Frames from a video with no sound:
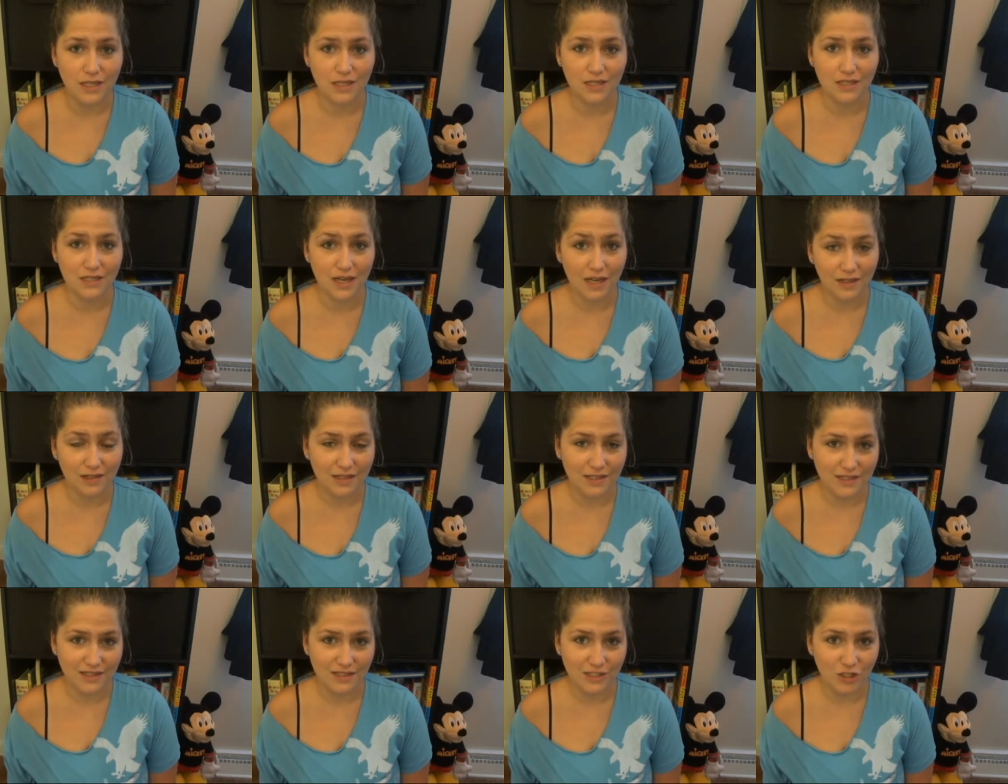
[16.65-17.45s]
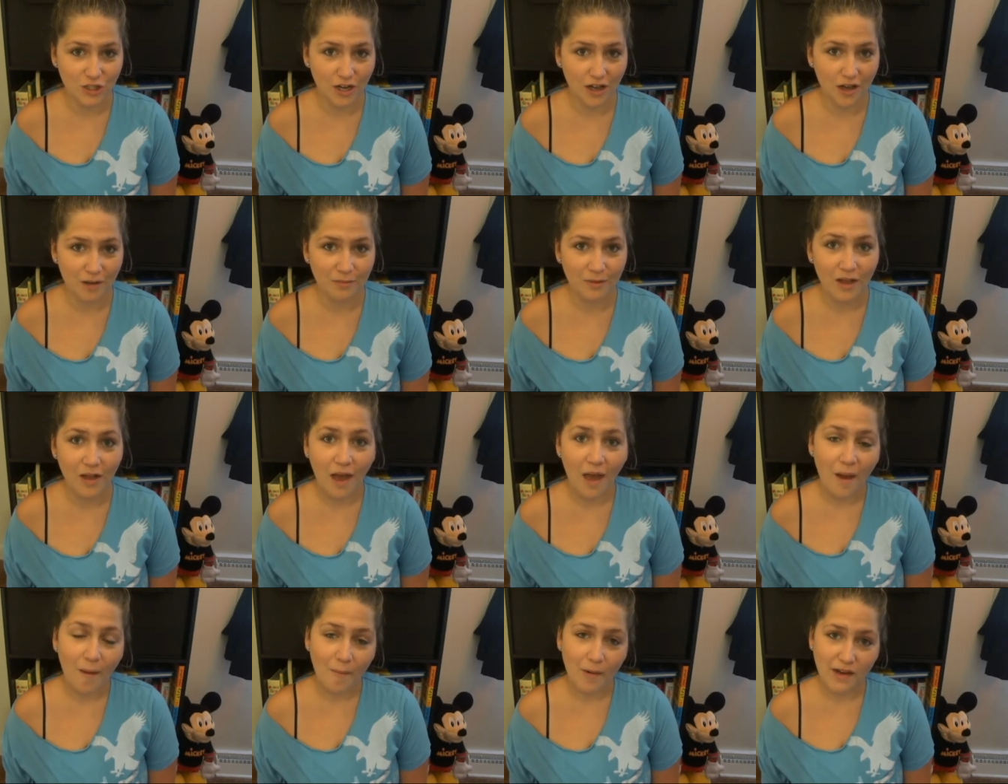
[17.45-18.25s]
It is not an easy job,
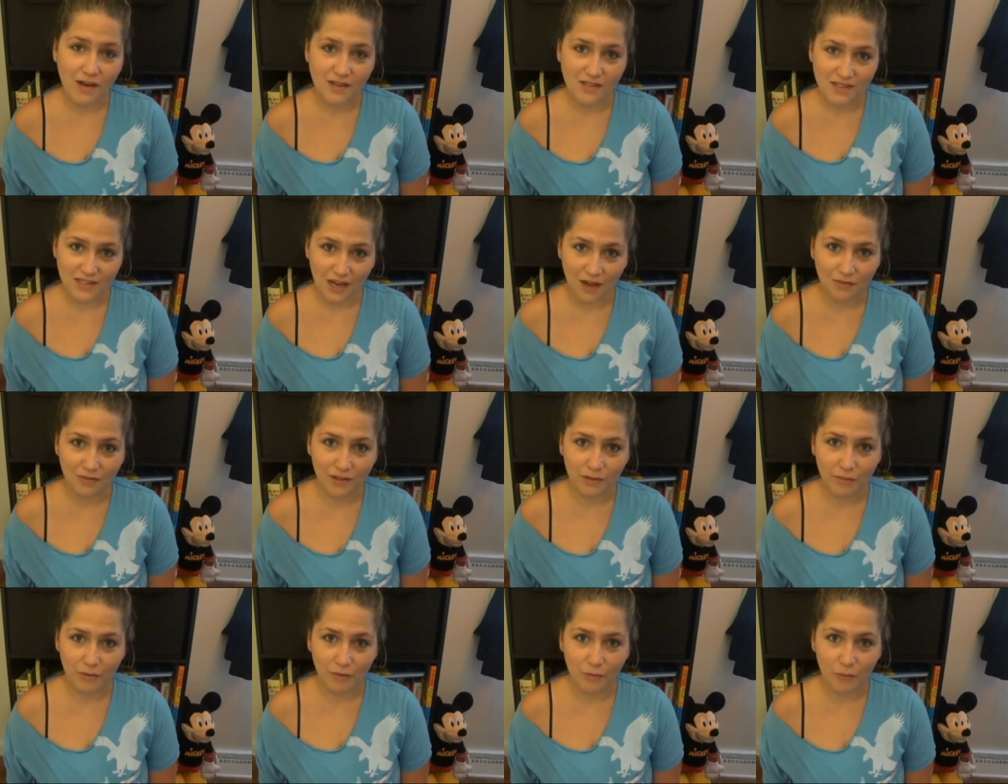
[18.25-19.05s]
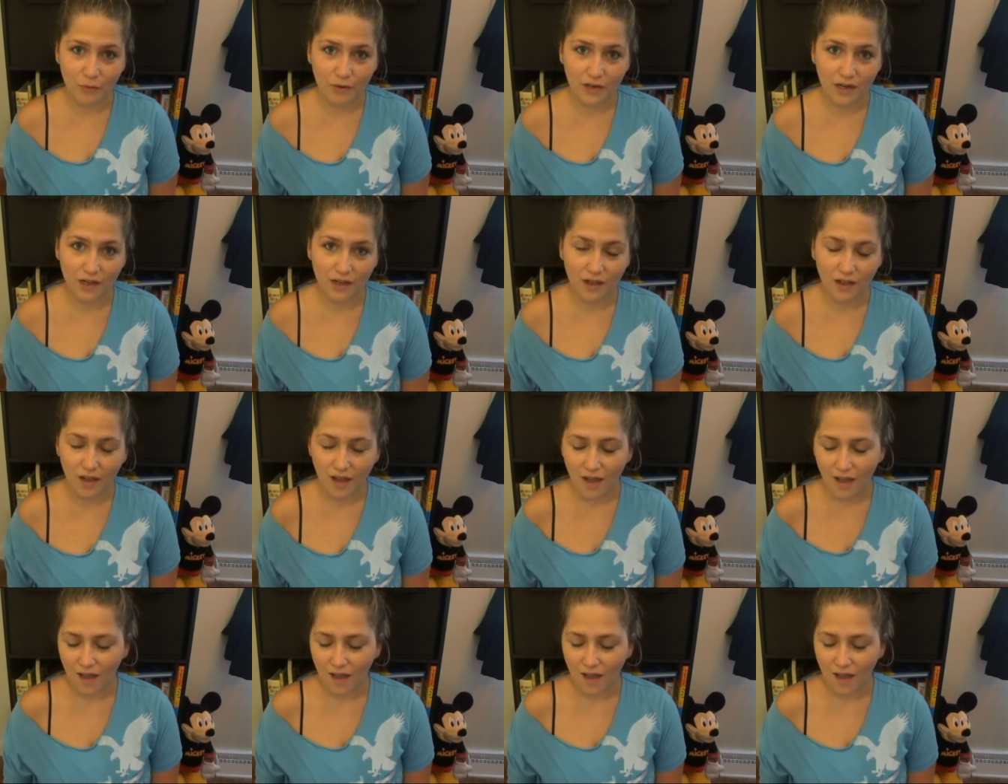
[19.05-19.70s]
but it's definitely rewarding.